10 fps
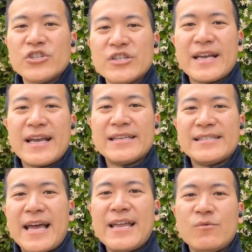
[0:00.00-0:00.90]
which is
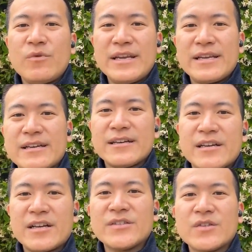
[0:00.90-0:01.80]
a 10-week
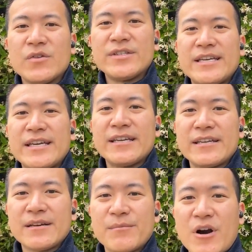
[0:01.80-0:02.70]

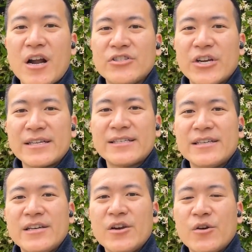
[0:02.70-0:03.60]
consulting
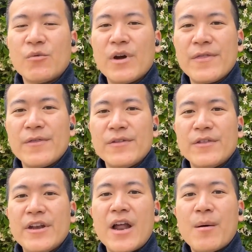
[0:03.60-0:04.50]
project with
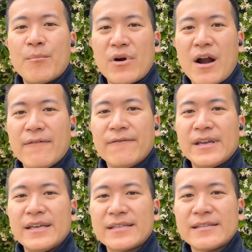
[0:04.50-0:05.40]
the
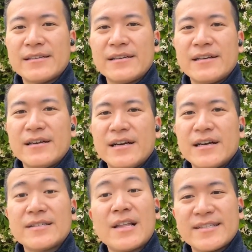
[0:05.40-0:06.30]
nonprofit
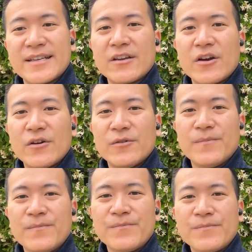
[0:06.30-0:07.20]
flossing code.